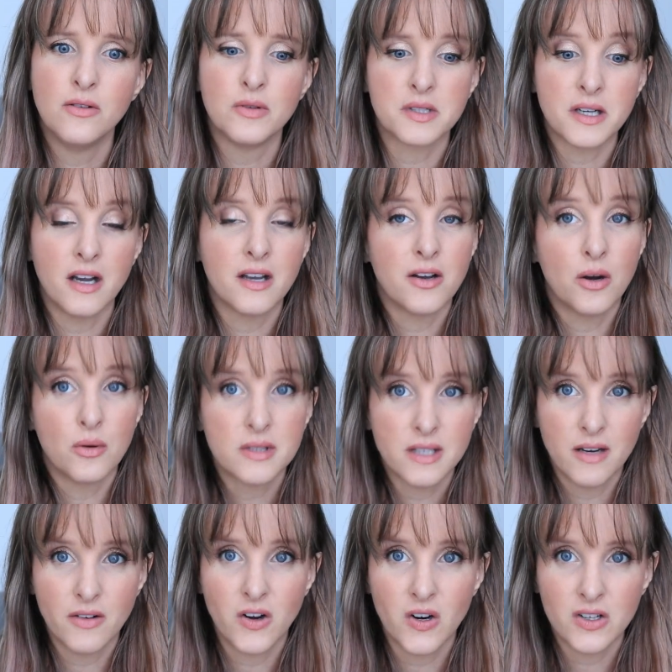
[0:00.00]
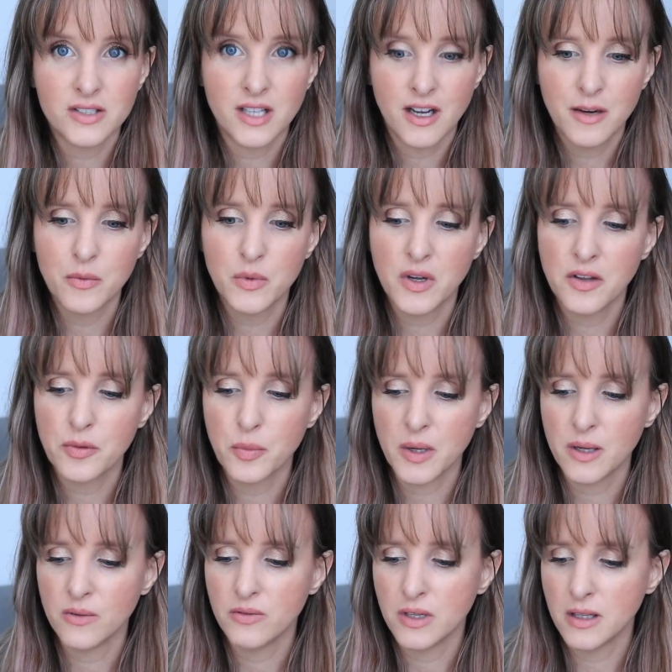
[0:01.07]
which I always have a hard time with, but
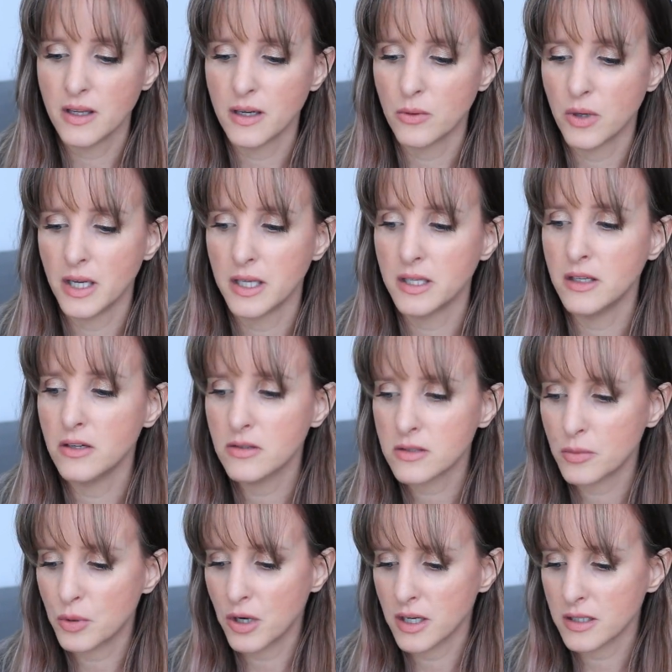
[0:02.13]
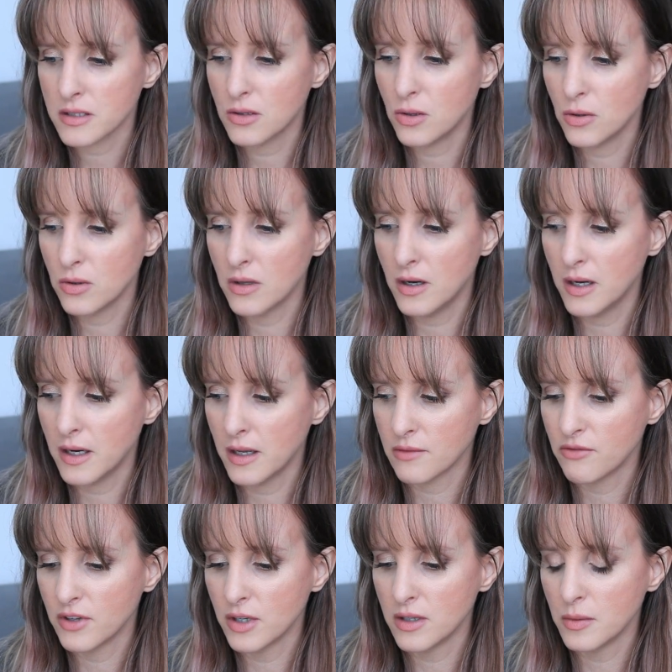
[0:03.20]
I feel like when I use a product a whole lot, I
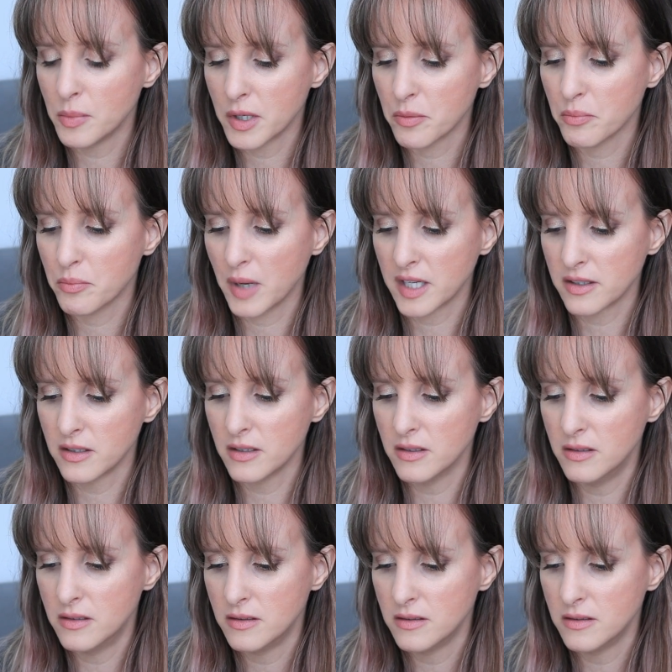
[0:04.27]
feel a bit better